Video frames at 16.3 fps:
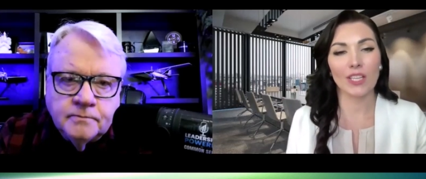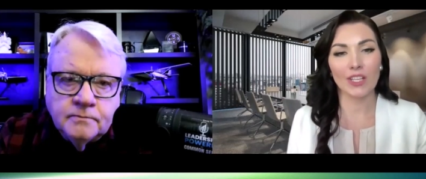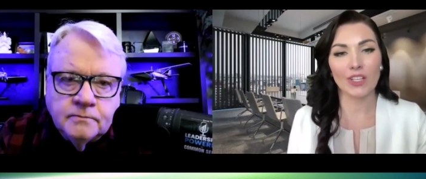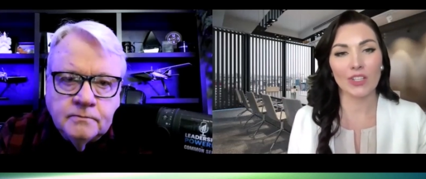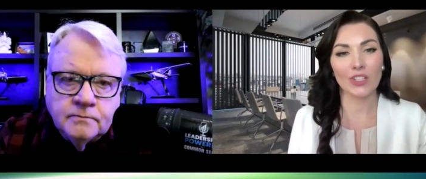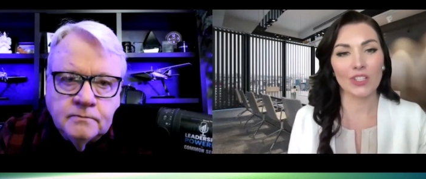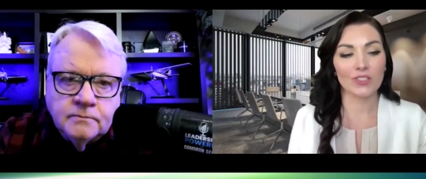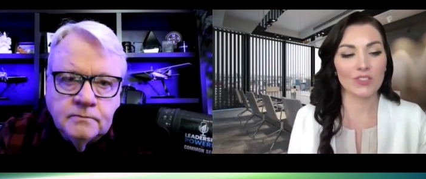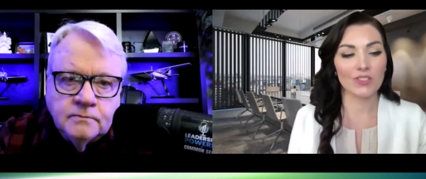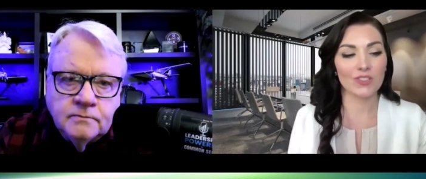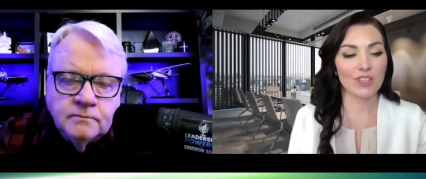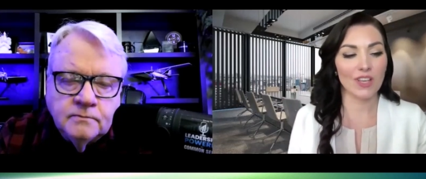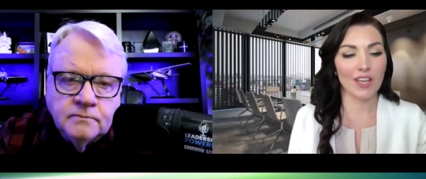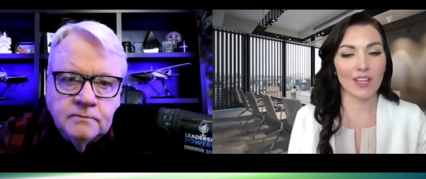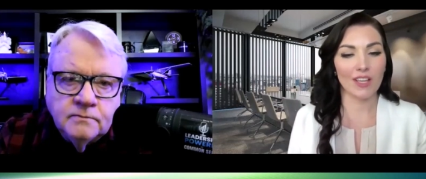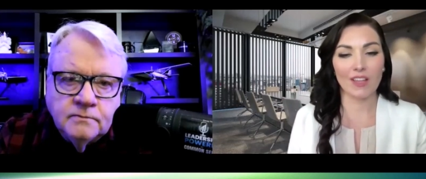Speaker 1: leaders
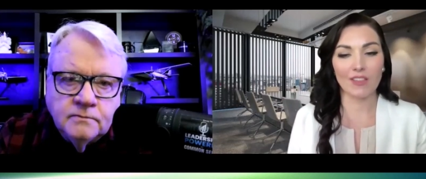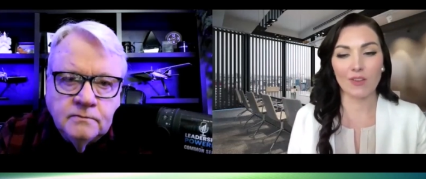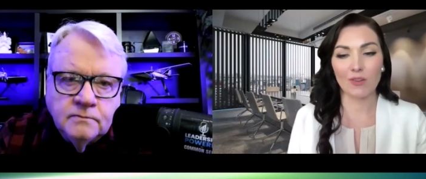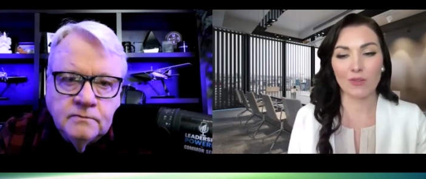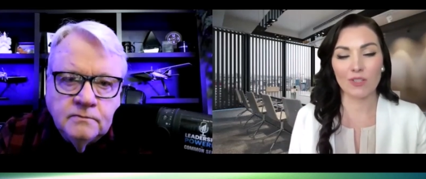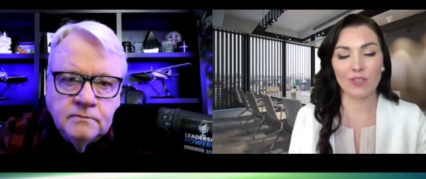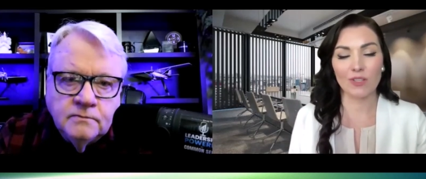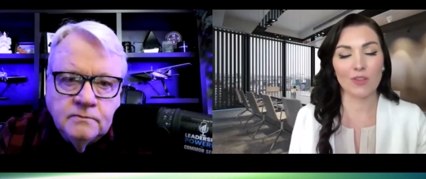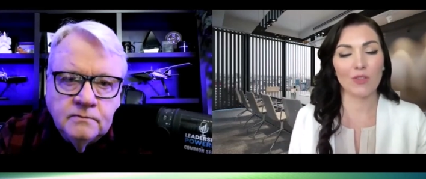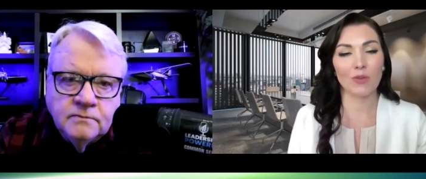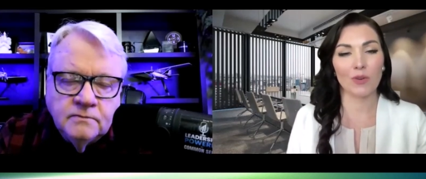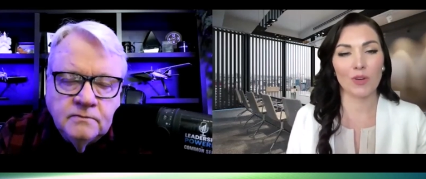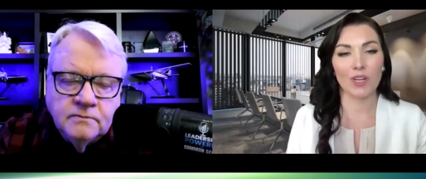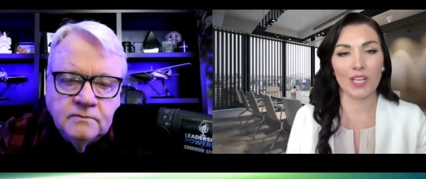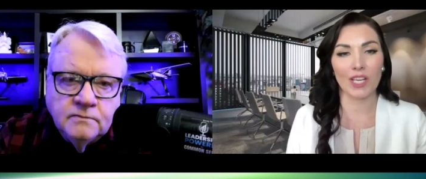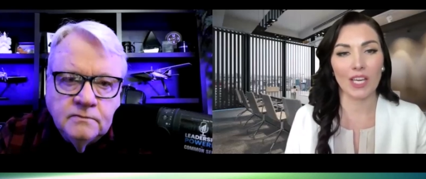and, and those in
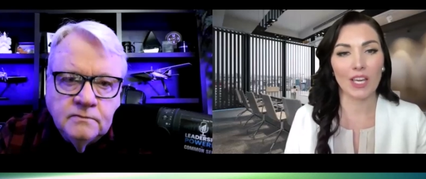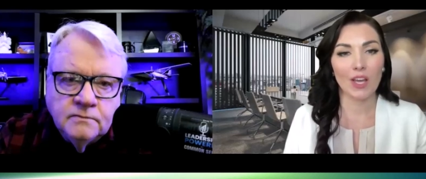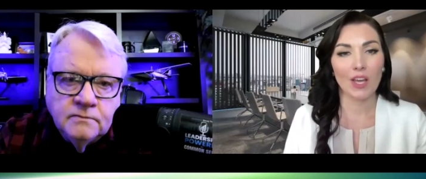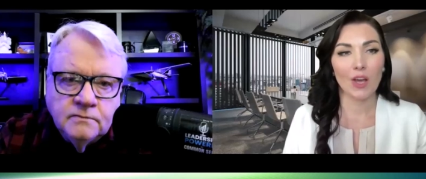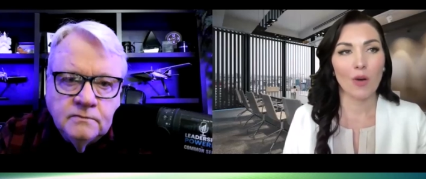authority?